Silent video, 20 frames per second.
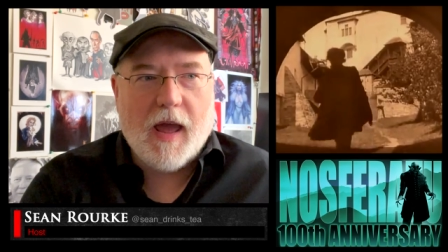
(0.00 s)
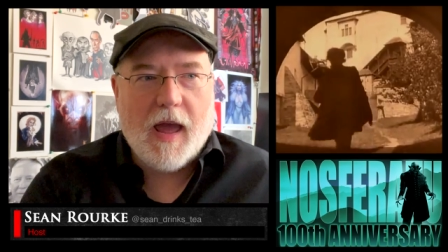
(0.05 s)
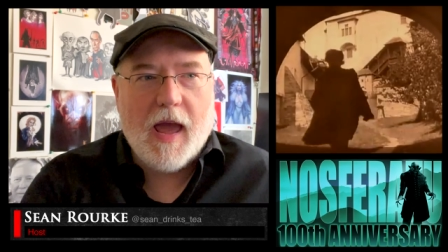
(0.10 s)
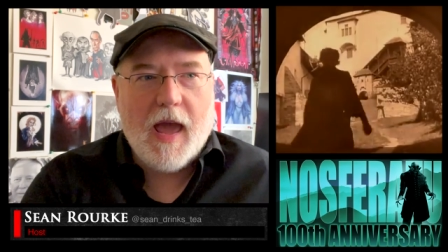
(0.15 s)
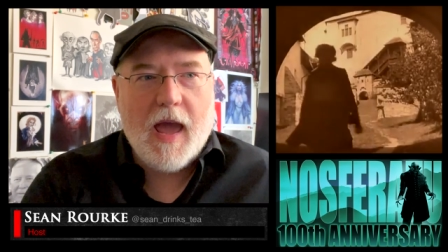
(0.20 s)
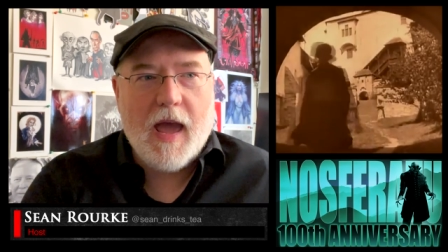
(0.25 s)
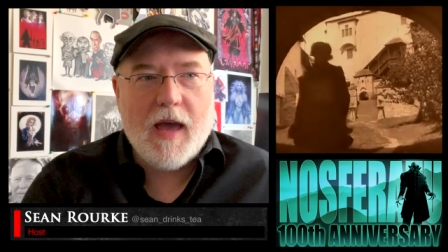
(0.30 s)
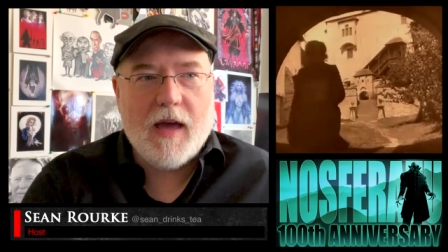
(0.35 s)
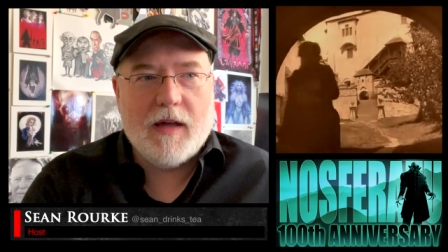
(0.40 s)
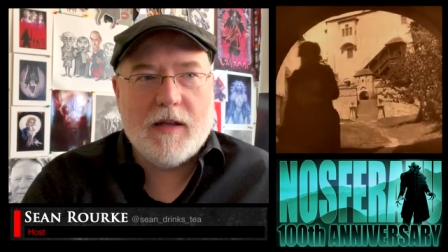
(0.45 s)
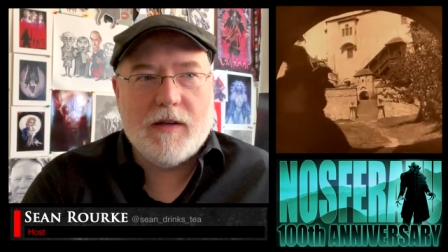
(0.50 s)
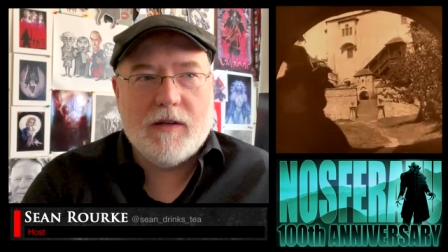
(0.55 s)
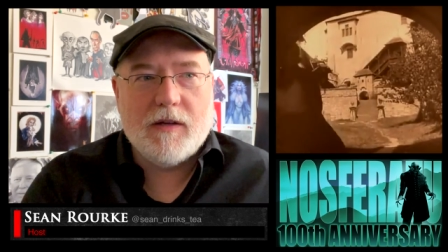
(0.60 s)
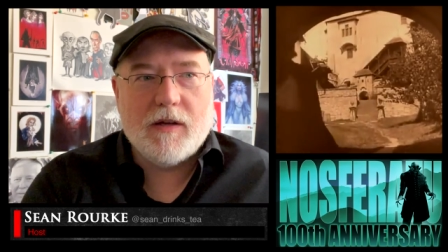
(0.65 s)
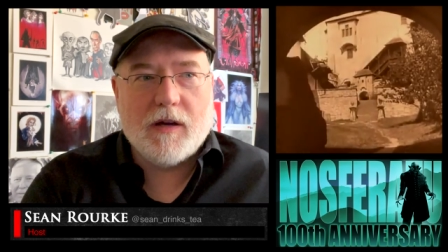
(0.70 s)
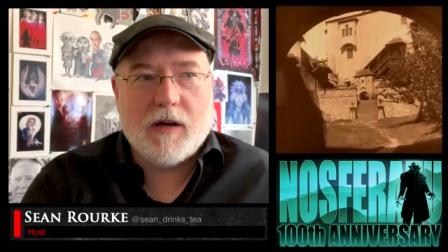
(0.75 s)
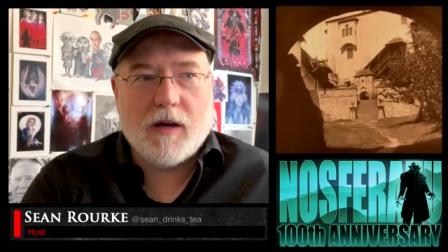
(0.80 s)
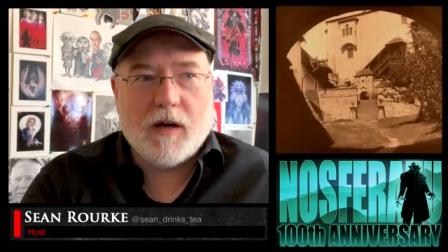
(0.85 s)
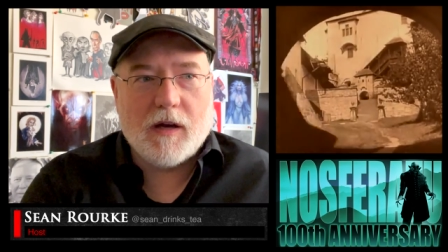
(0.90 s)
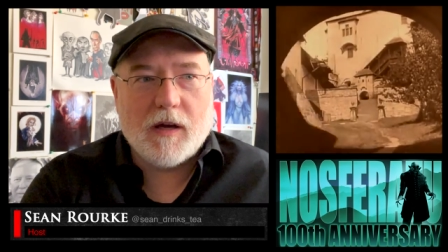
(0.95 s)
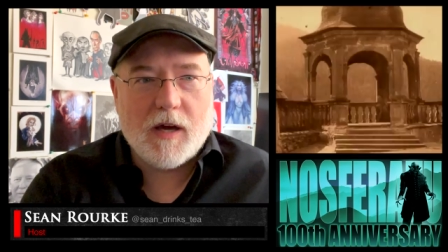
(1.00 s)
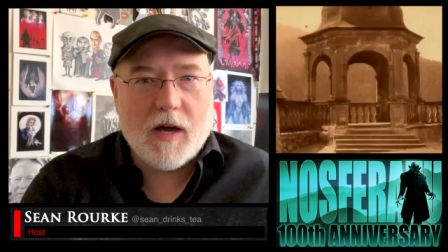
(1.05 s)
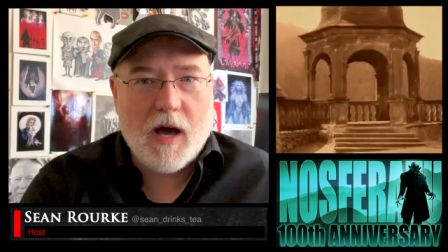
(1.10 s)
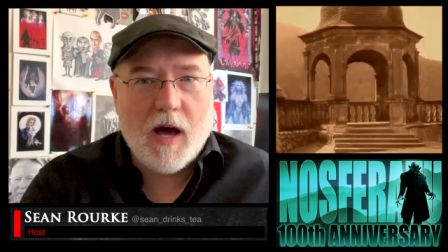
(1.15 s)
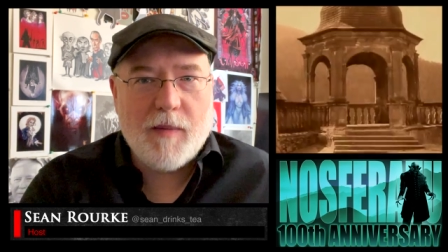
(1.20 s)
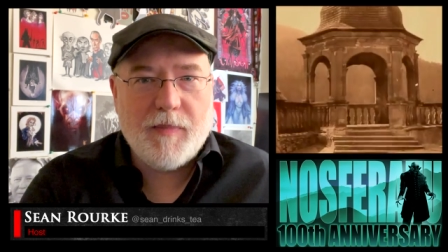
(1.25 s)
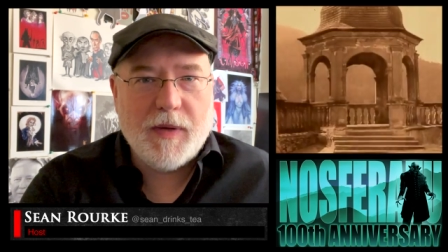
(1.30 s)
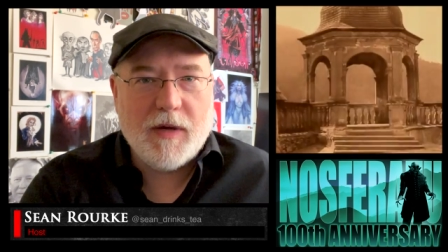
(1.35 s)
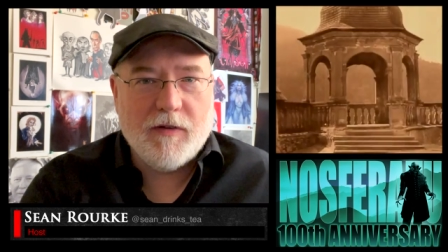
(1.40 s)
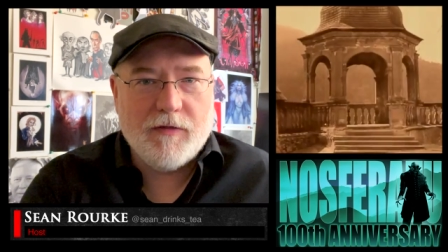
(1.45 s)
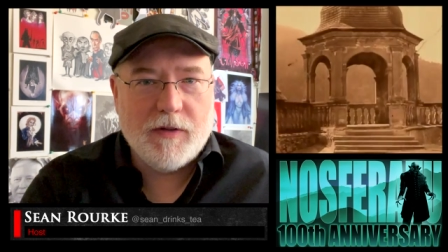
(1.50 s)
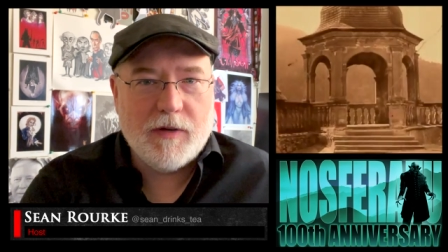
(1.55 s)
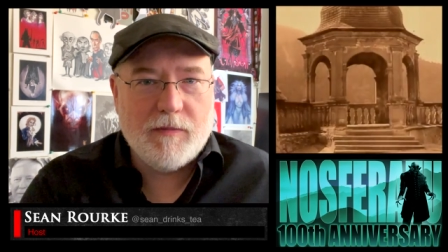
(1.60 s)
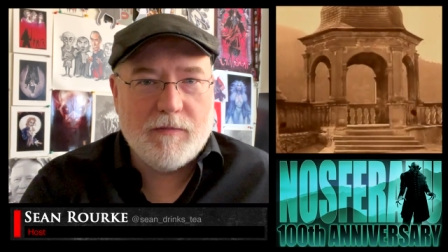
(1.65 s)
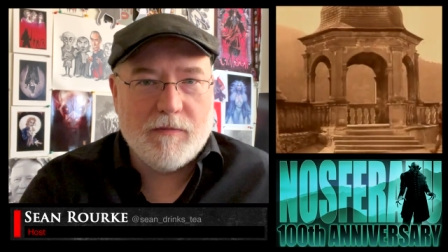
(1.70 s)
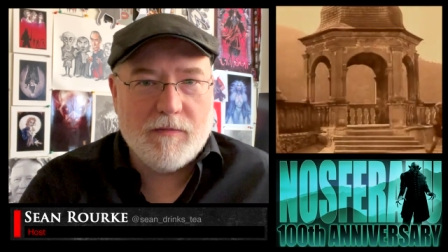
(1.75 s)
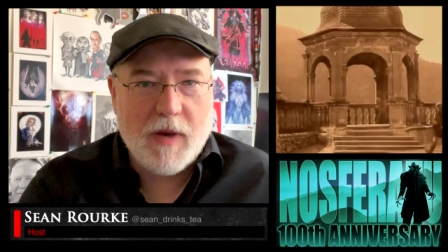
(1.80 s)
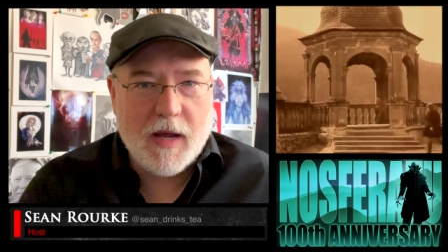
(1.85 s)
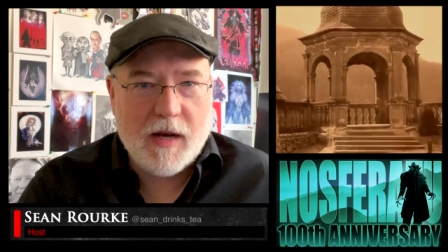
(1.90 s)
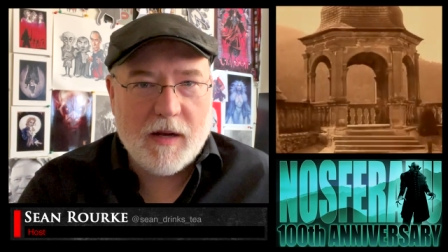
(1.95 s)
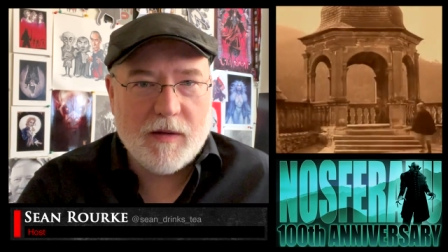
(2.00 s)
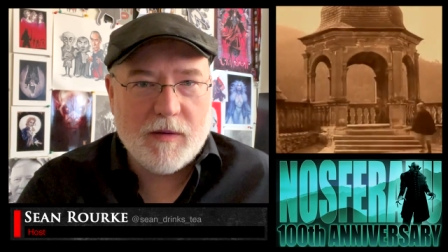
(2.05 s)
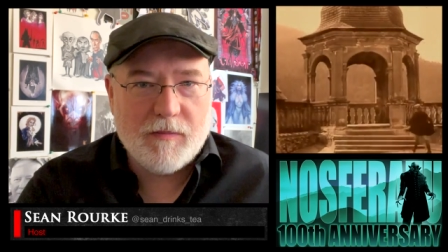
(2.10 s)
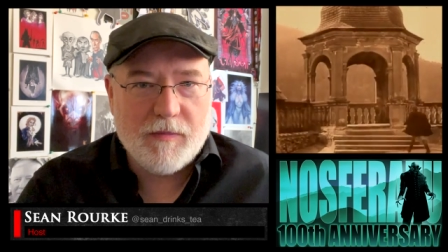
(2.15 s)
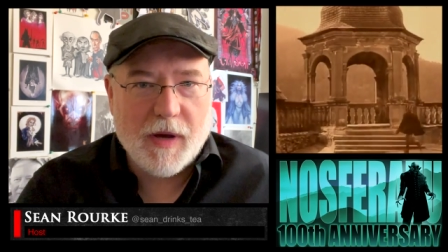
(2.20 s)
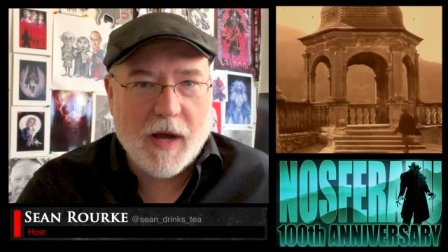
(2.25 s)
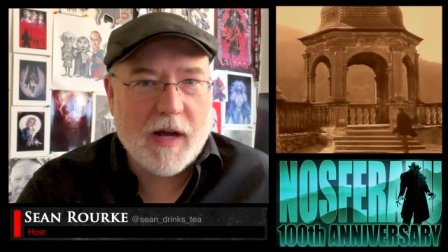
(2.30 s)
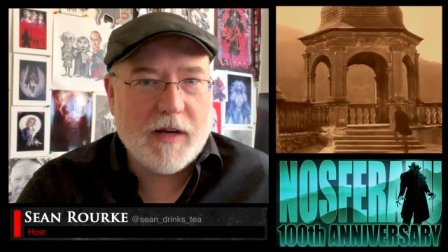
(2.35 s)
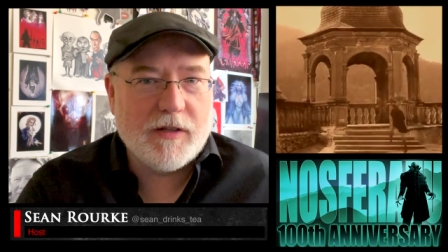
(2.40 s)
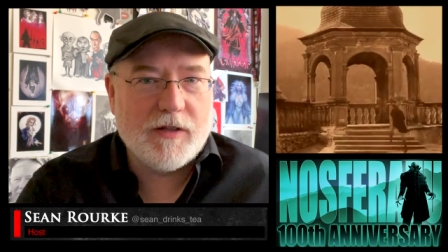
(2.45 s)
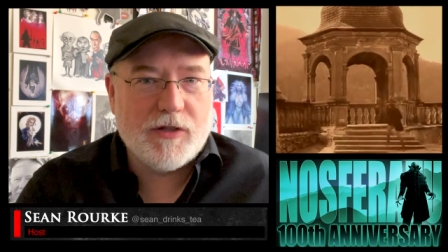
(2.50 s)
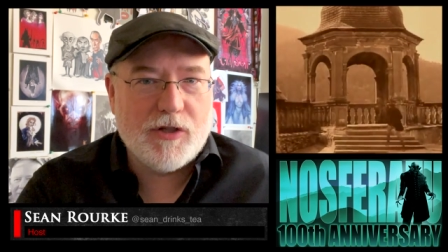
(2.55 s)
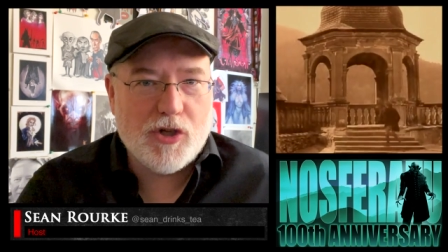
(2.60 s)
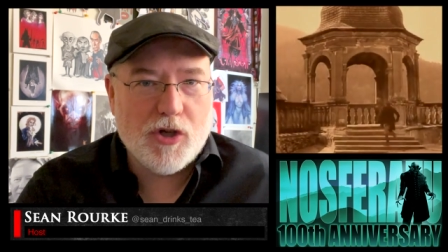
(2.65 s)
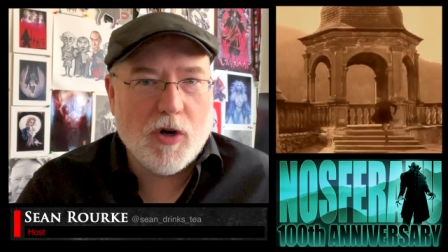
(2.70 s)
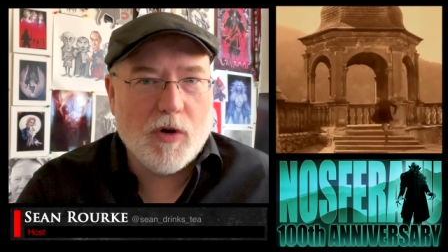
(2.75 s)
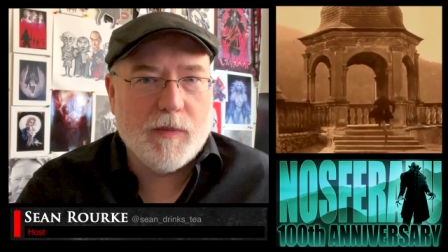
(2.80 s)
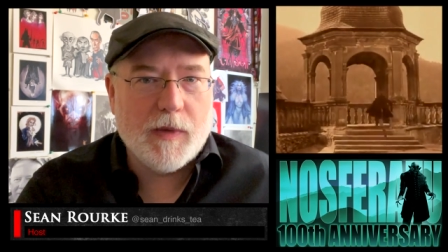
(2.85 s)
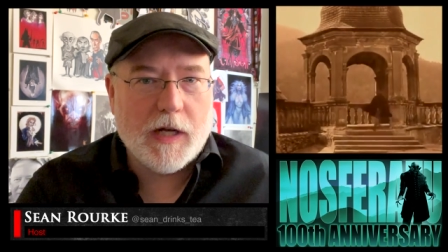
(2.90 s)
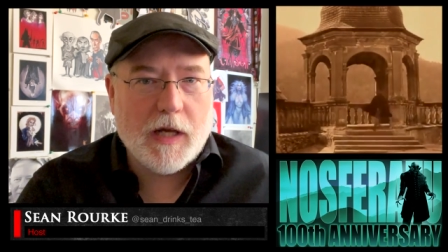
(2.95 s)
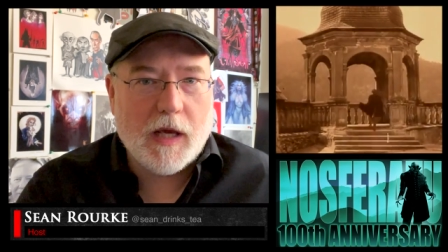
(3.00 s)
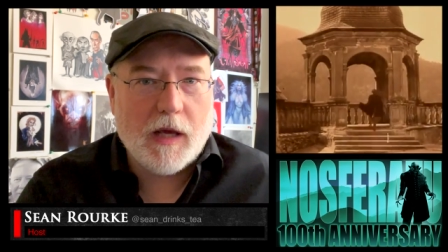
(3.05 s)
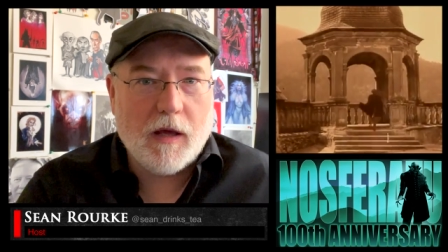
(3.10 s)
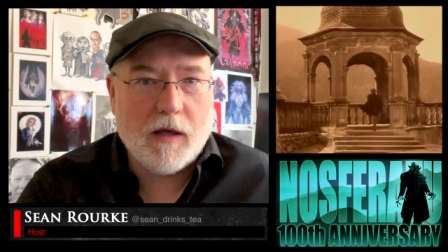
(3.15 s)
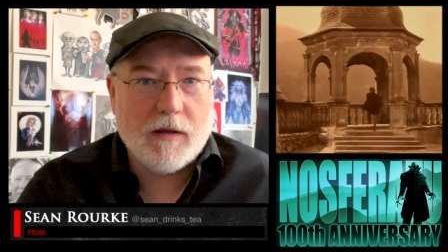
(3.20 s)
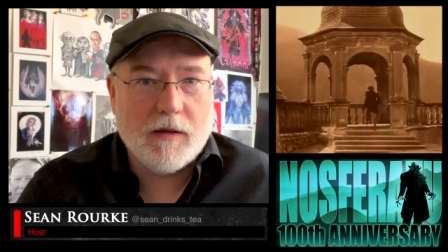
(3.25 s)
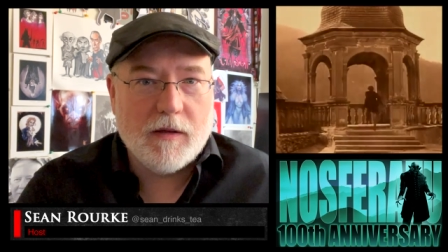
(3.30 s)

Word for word: and a copy of it made it back to Germany.